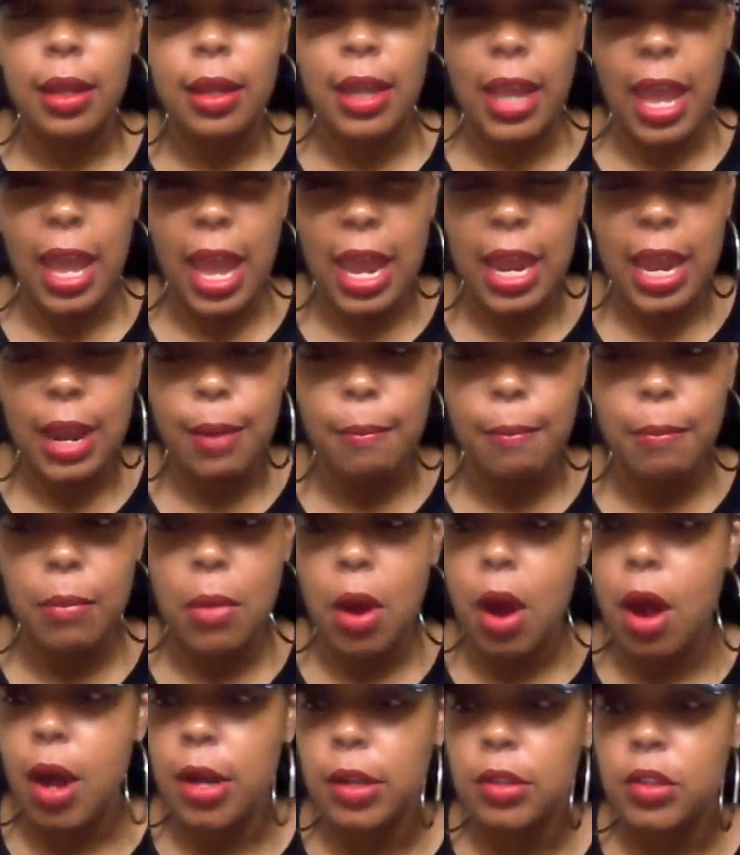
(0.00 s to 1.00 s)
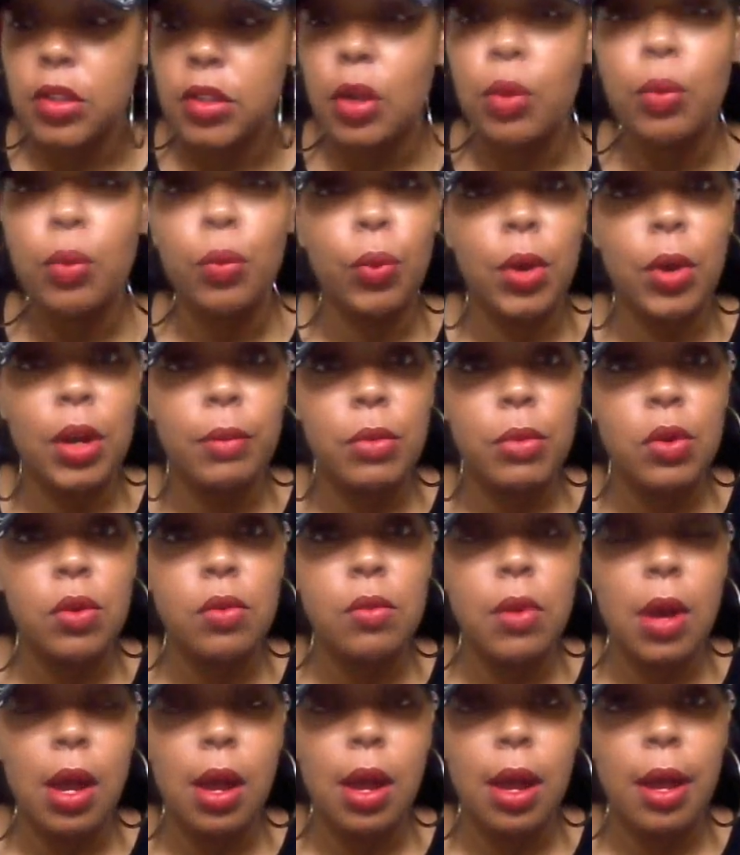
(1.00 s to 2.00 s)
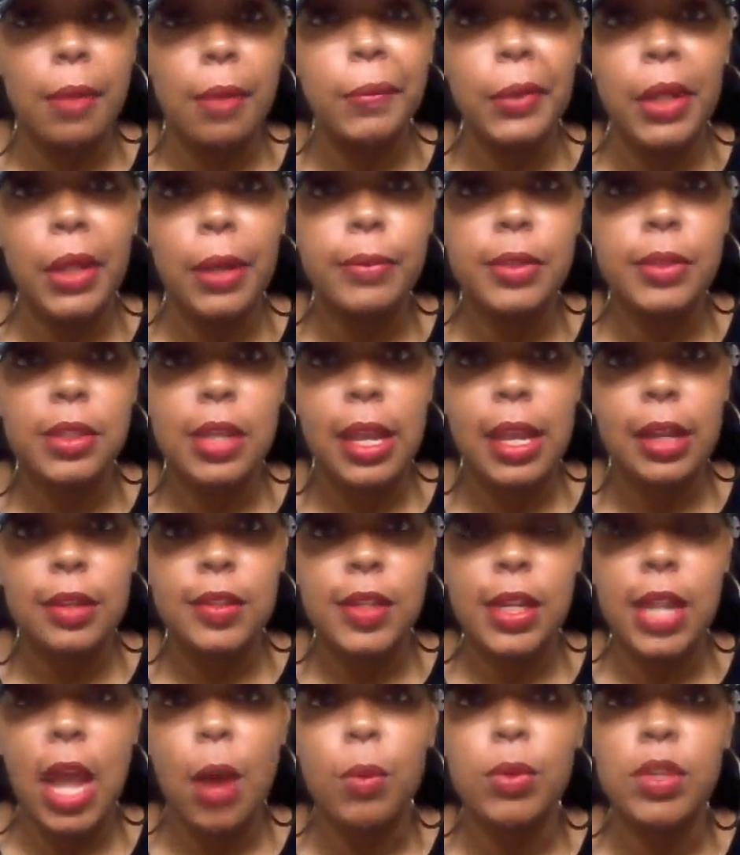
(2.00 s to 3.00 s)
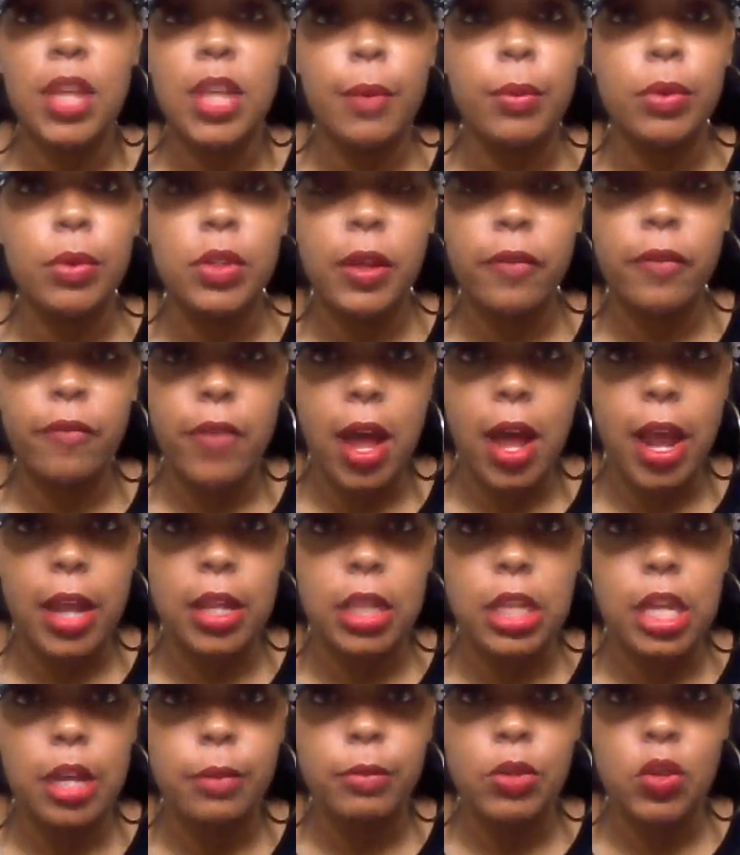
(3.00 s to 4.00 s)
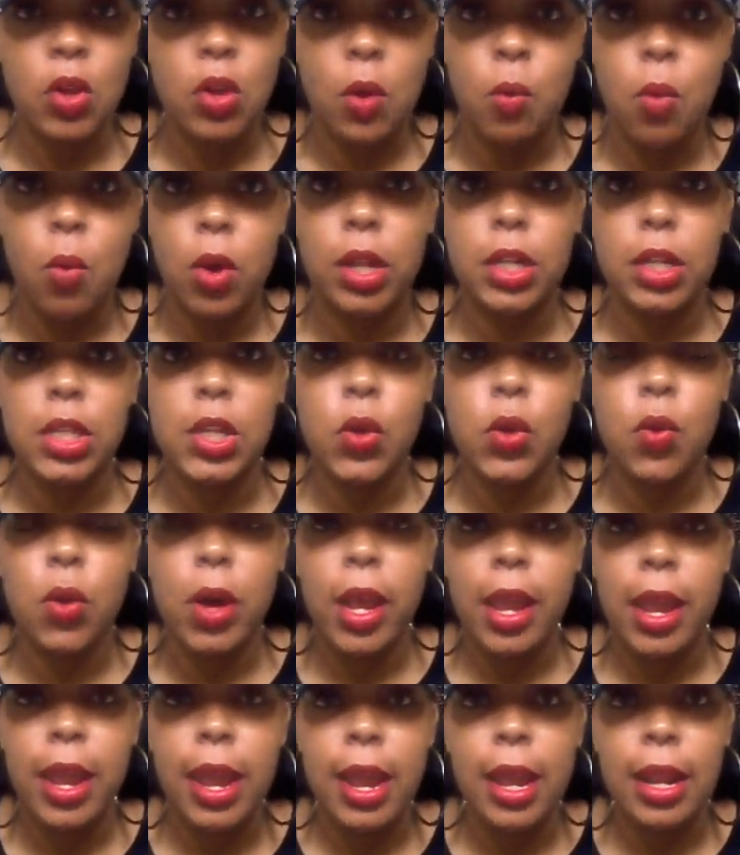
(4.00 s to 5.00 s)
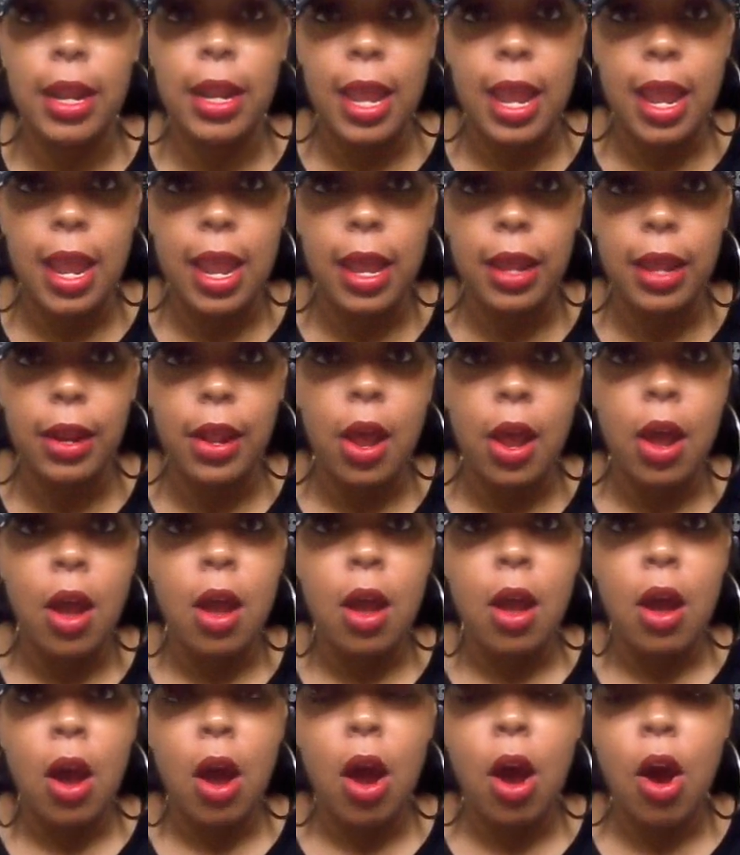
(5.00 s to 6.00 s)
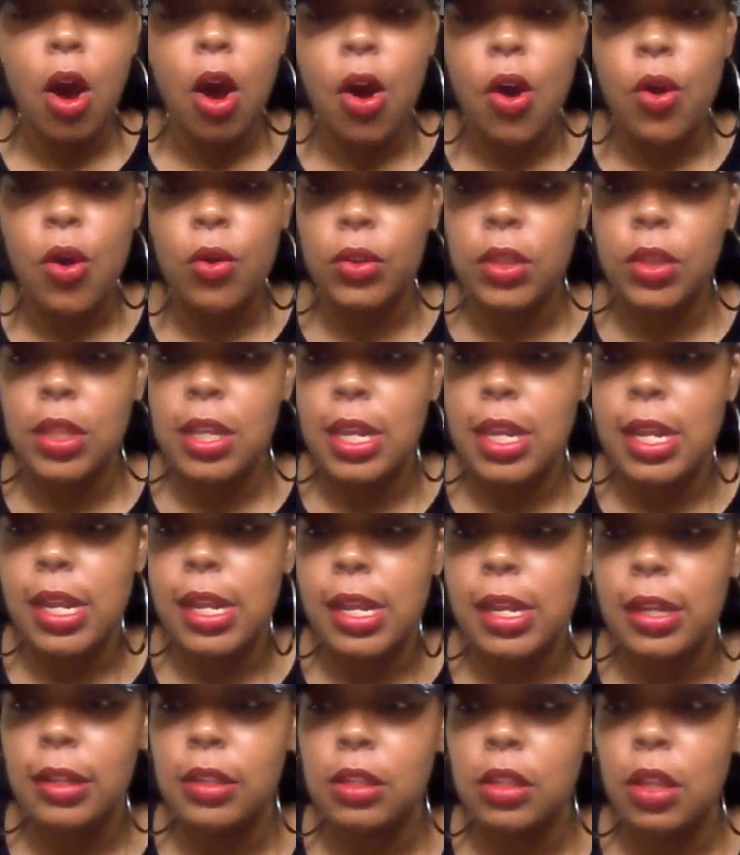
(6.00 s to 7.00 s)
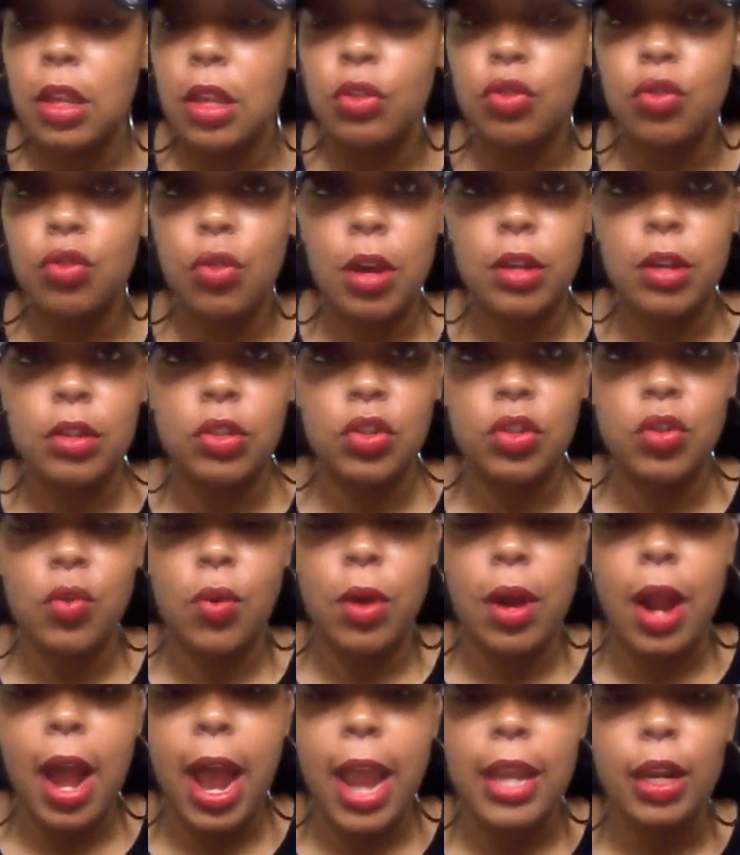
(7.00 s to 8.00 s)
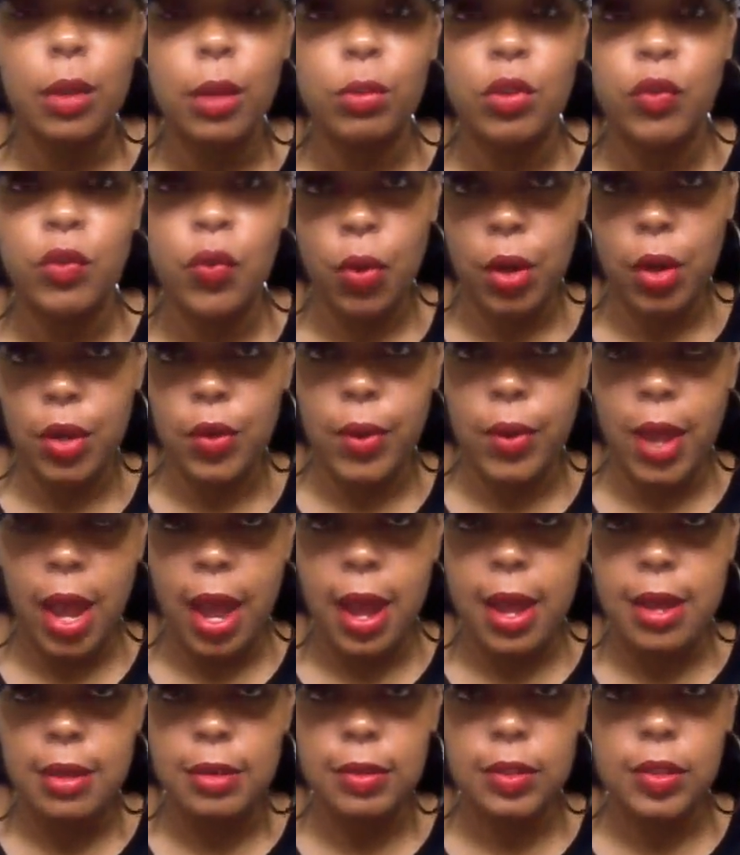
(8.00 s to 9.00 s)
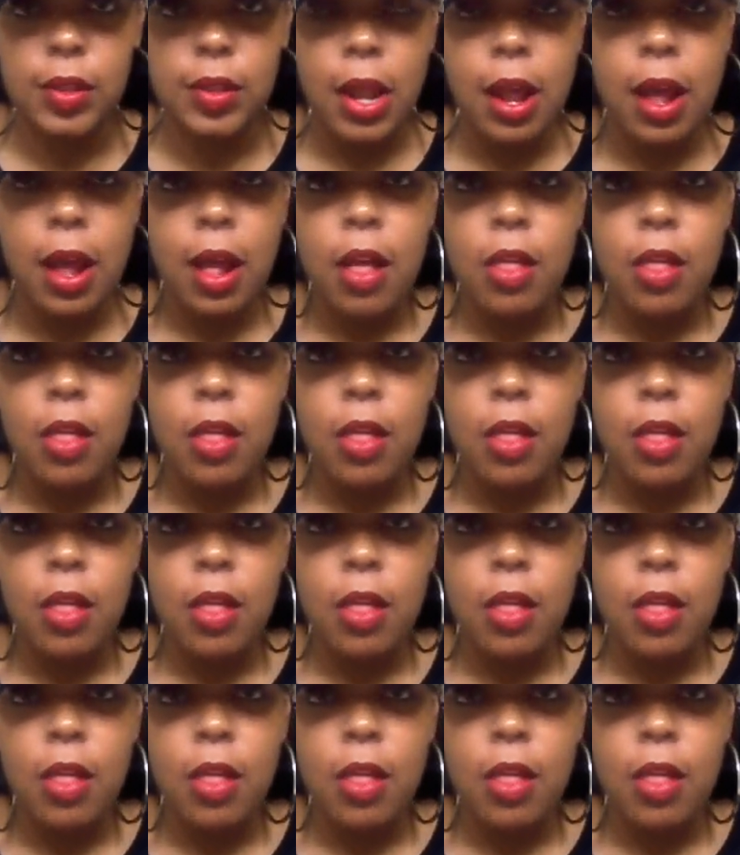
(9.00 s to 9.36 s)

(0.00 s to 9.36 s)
Kate Moss Rimmel um, lipsticks and I was able to find them so I wanted to go ahead and haul these drugstore items for you guys.